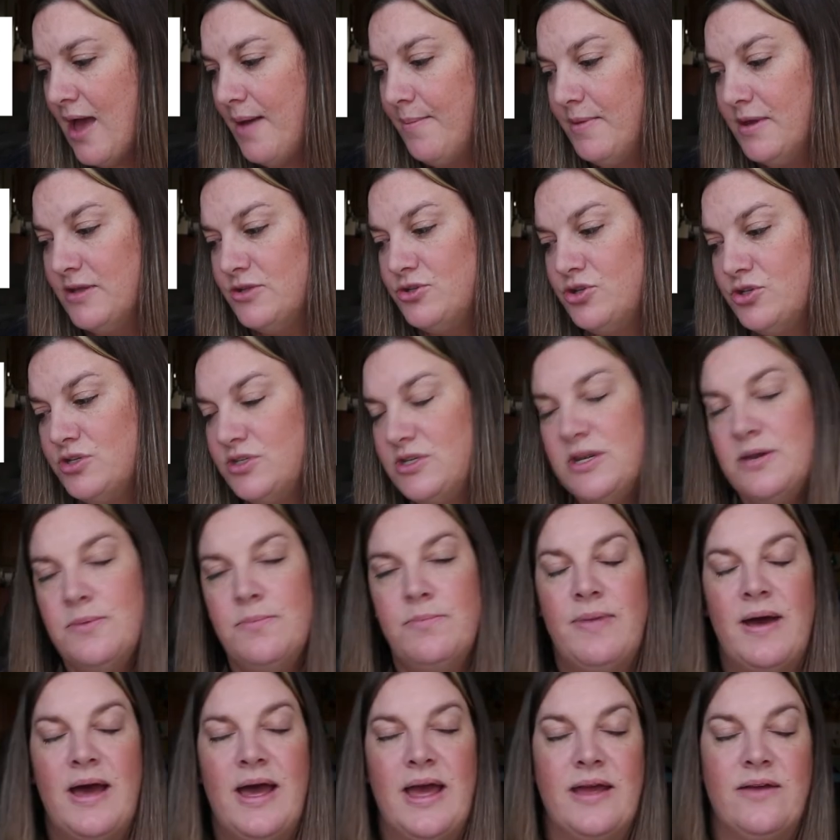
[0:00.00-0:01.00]
I'm interested
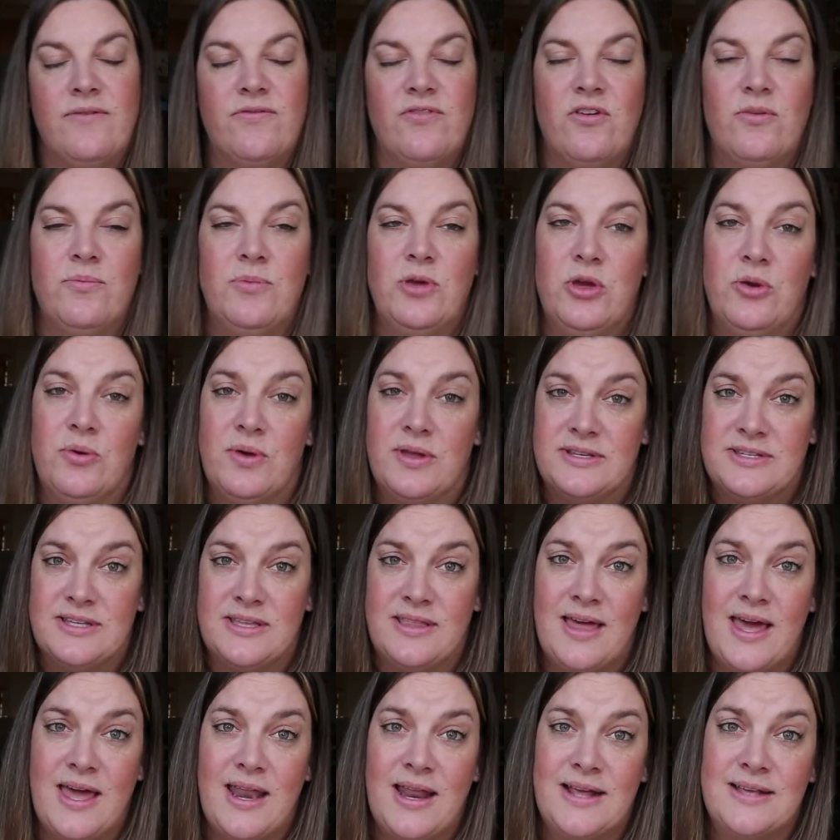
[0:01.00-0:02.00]
in buying from you. And
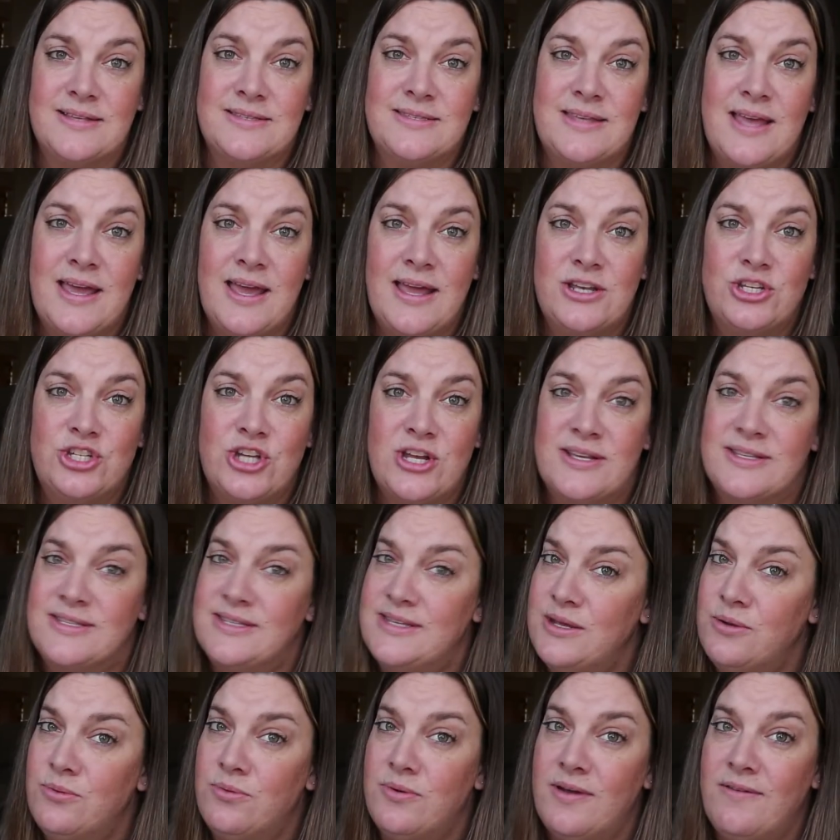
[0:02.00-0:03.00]
to that I say,
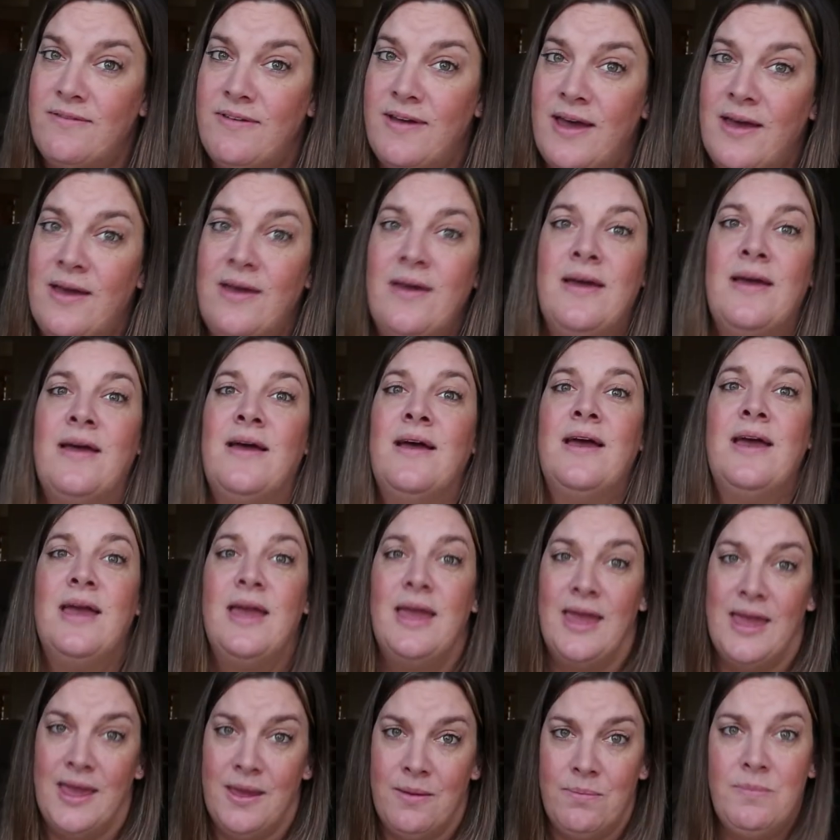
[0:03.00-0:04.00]
JC Riva,
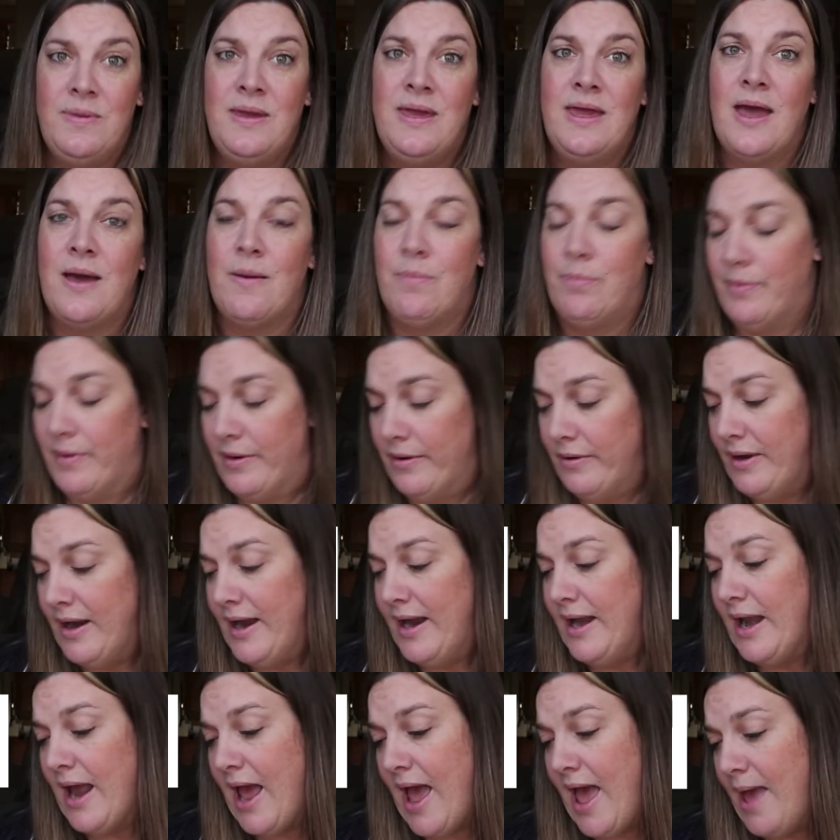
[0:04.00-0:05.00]
hit me up, all right?